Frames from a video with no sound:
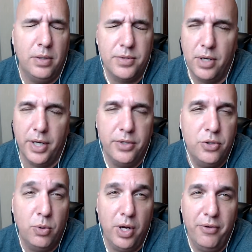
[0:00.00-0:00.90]

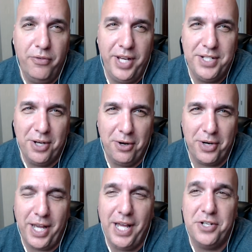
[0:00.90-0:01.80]

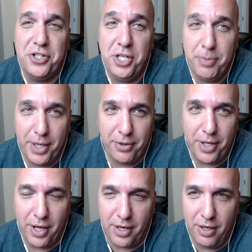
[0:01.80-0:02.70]

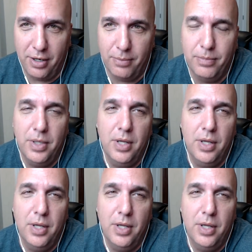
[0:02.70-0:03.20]
12vtalk@gmail.com.